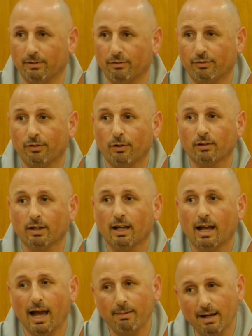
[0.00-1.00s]
If not,
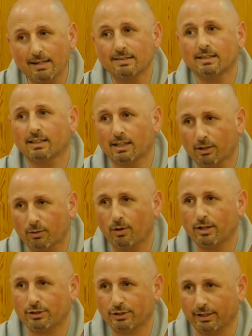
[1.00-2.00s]
I'm asking a
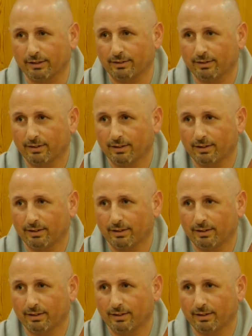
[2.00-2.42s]
question.